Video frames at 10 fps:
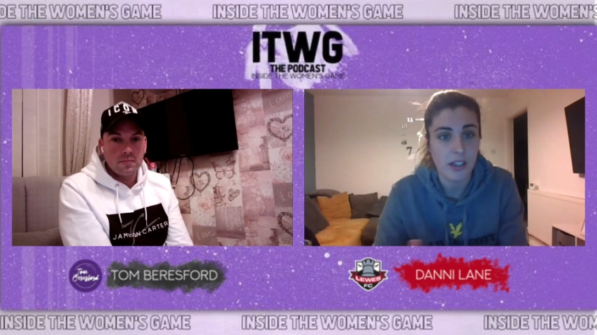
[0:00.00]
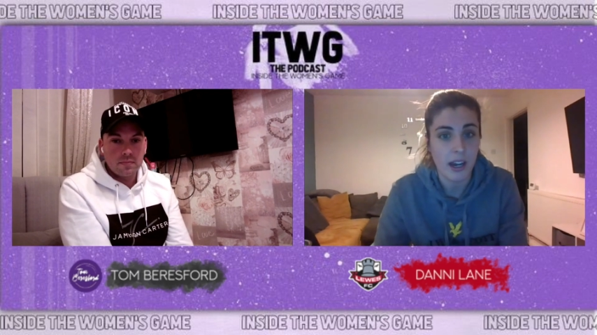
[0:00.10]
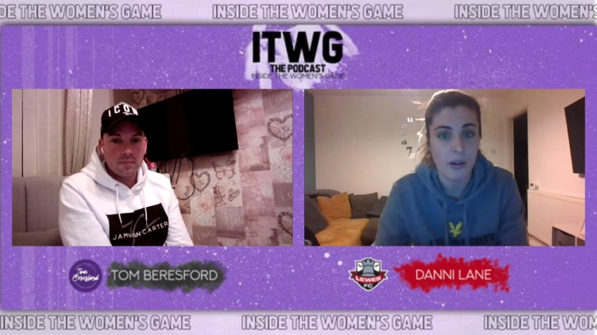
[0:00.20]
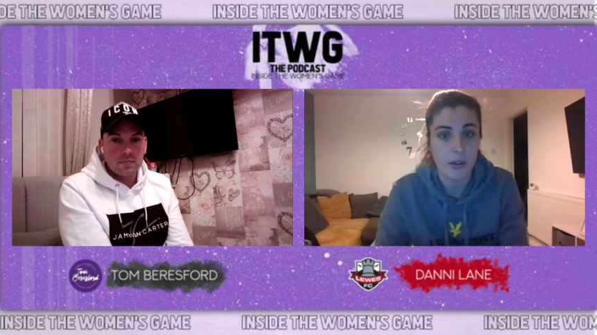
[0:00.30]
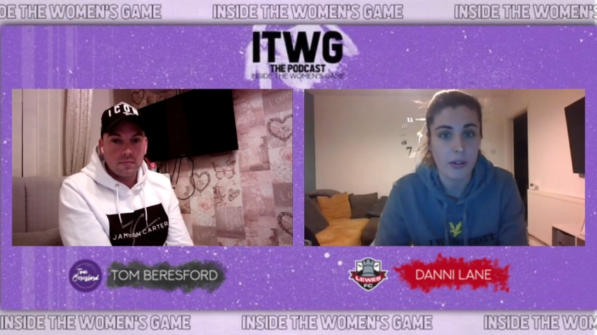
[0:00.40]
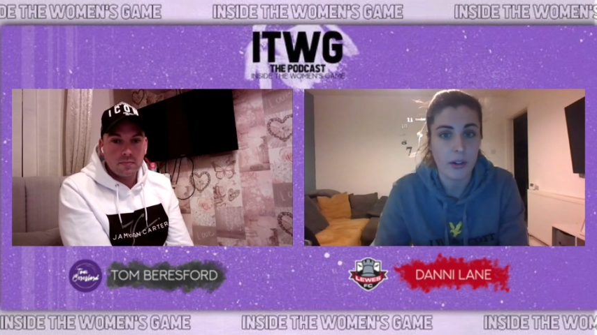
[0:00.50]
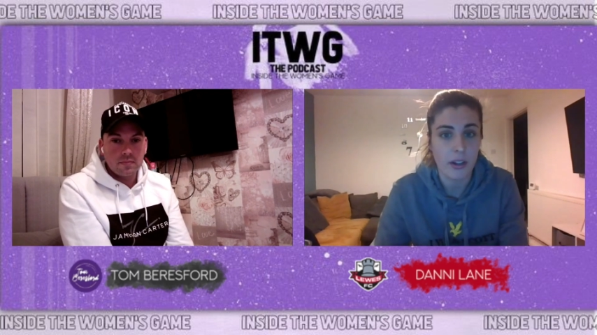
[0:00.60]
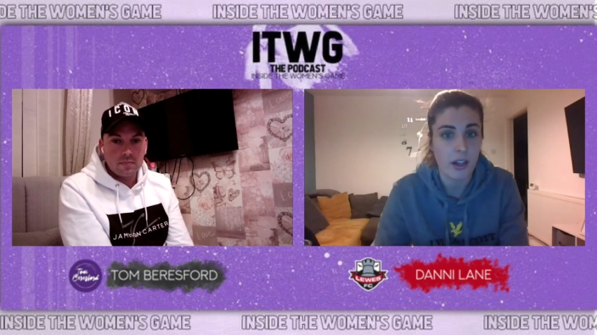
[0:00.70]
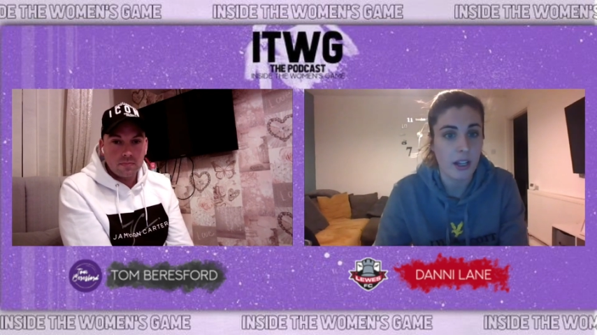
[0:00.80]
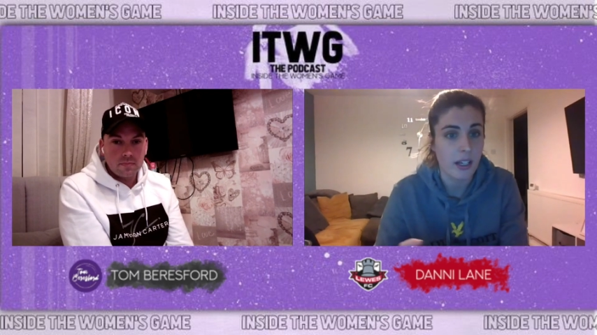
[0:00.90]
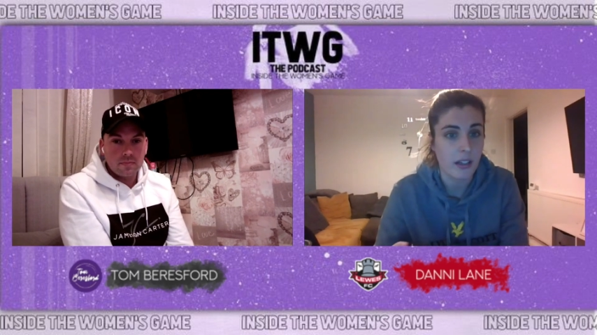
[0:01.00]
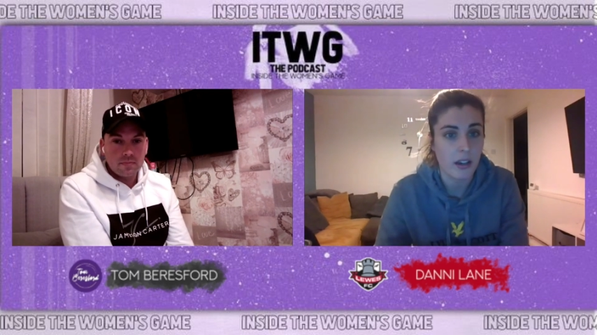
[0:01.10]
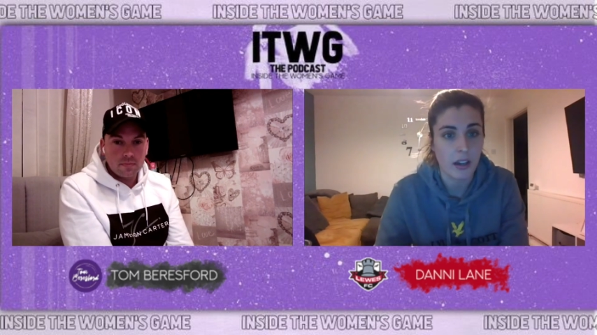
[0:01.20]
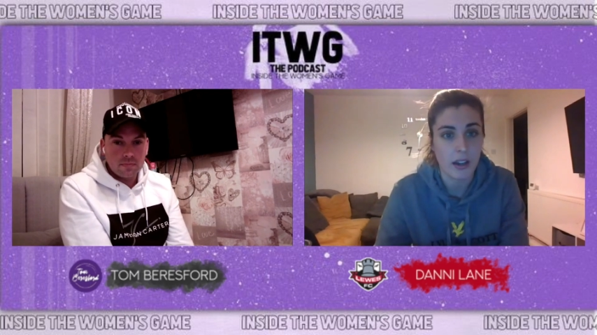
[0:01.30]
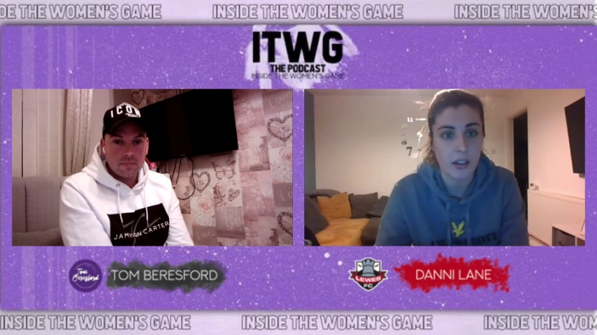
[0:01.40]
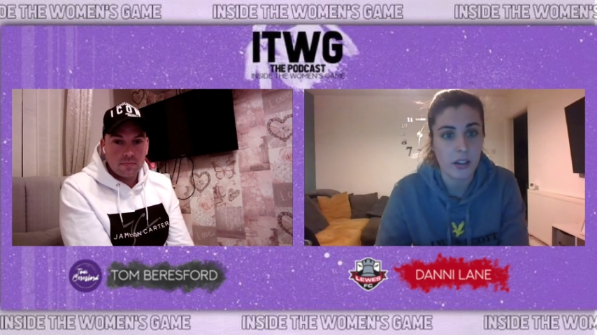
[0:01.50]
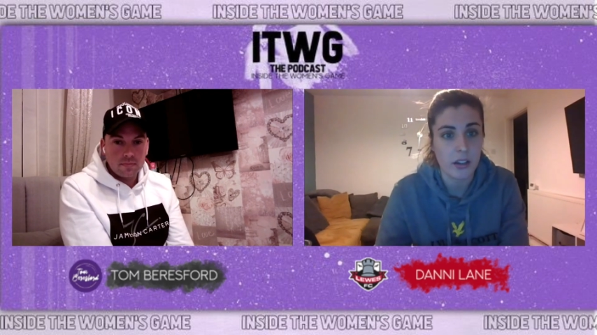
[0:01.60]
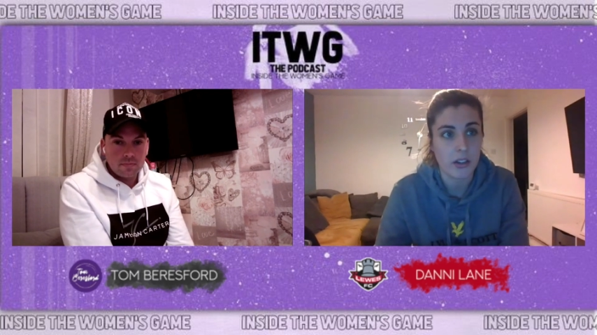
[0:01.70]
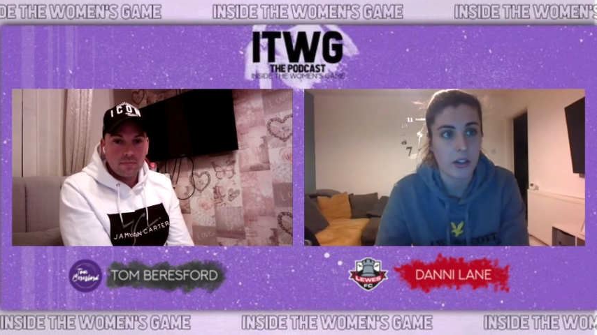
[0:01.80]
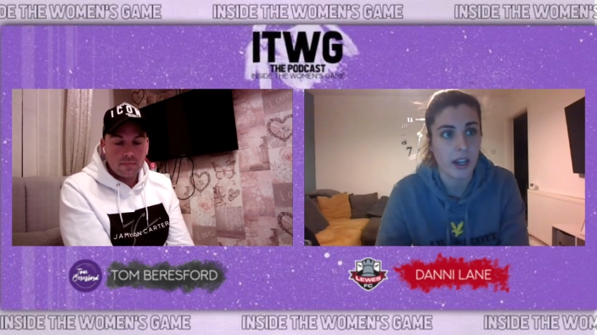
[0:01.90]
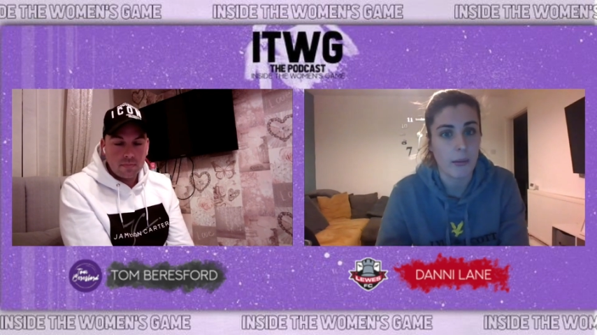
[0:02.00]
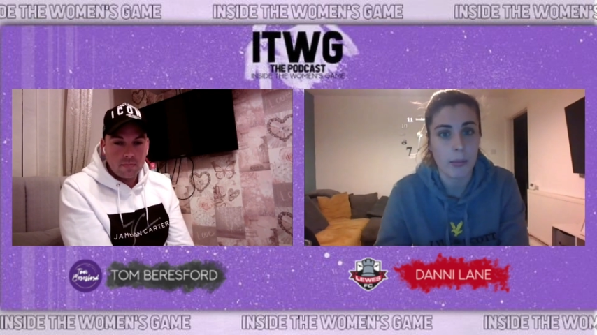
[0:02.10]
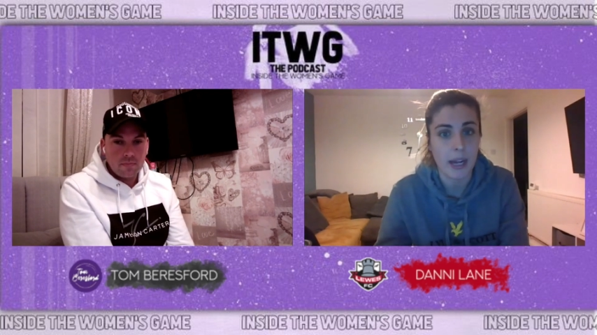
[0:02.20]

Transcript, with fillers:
Speaker 1: So now, you're getting